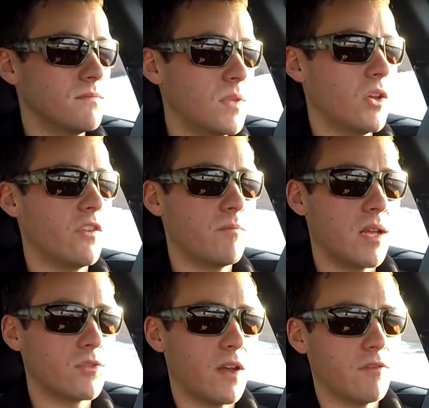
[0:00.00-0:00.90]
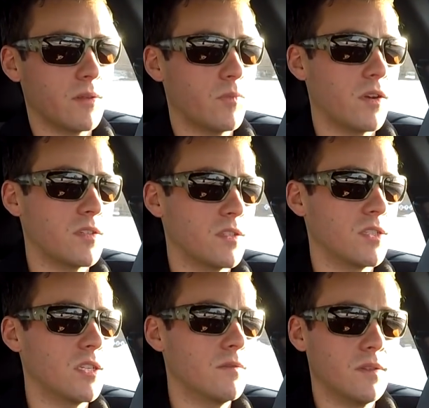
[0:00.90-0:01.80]
giving my driving impressions
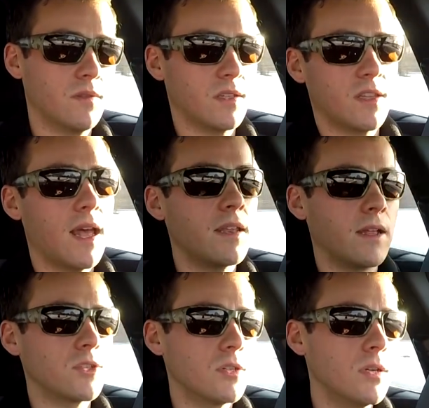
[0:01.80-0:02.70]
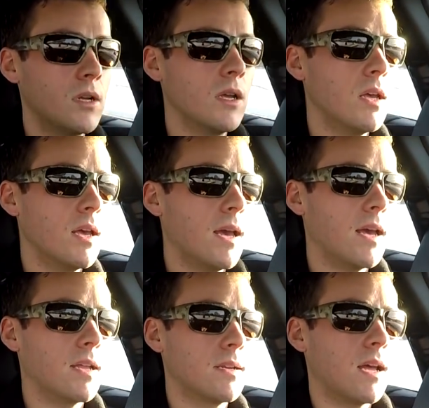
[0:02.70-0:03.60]
of and things of that nature.
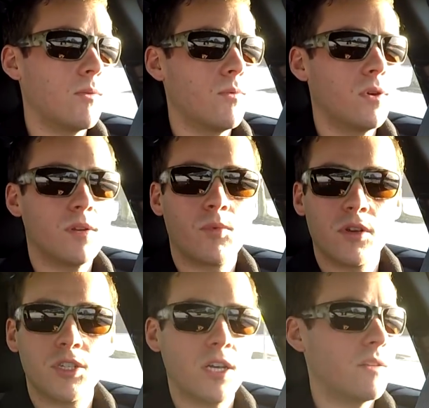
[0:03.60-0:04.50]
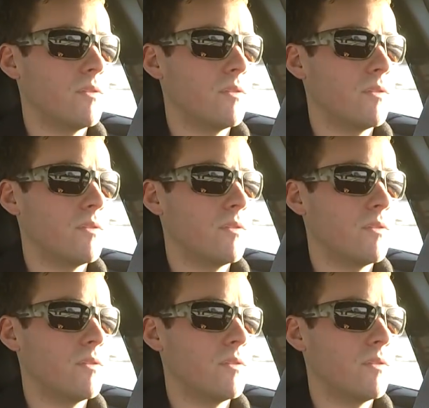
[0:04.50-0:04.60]
And I would appreciate if you